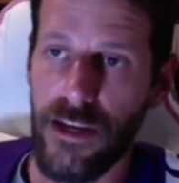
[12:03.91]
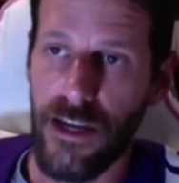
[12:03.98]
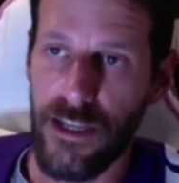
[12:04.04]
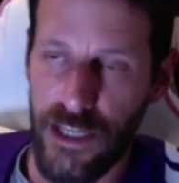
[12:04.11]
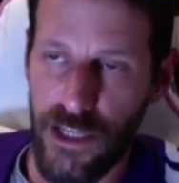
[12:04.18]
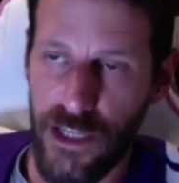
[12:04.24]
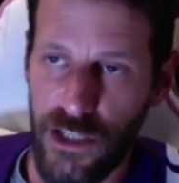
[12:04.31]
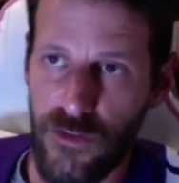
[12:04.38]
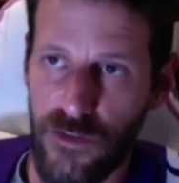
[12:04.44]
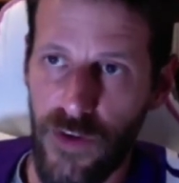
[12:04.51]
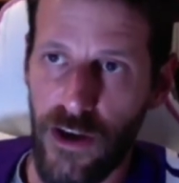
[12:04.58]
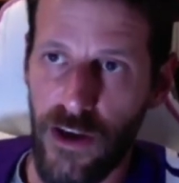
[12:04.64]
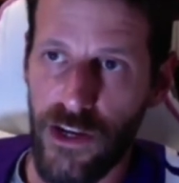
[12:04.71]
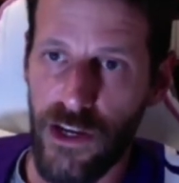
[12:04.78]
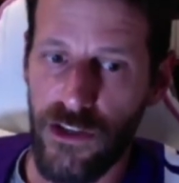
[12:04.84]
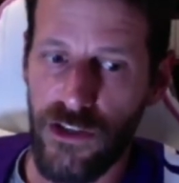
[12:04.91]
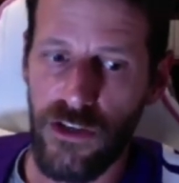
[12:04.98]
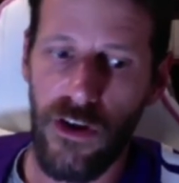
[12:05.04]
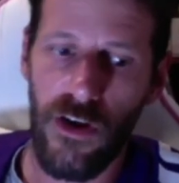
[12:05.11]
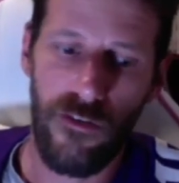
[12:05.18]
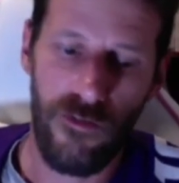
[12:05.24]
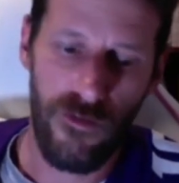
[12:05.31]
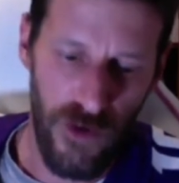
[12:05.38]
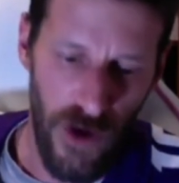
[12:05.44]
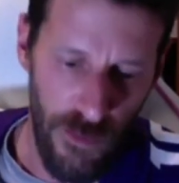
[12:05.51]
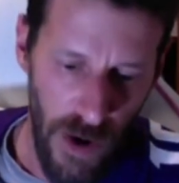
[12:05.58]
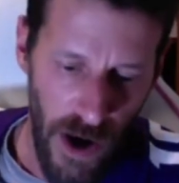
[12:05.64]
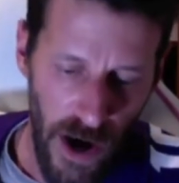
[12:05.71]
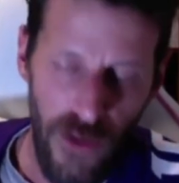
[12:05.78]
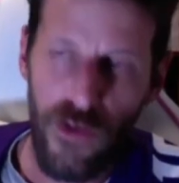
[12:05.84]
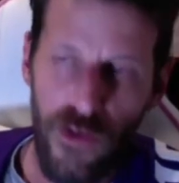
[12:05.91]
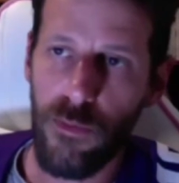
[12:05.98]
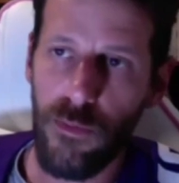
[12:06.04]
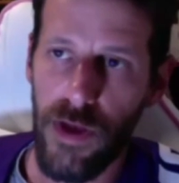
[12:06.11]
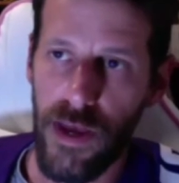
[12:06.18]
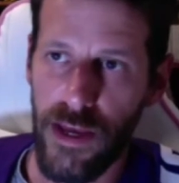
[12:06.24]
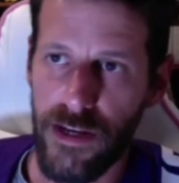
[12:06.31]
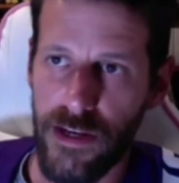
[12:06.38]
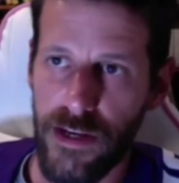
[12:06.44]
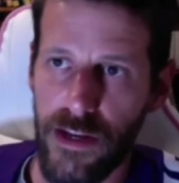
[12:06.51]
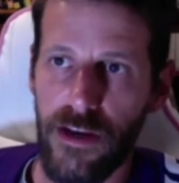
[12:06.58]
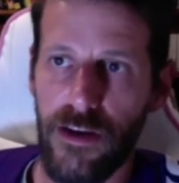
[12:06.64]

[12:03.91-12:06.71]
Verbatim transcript: attention and validation from other men,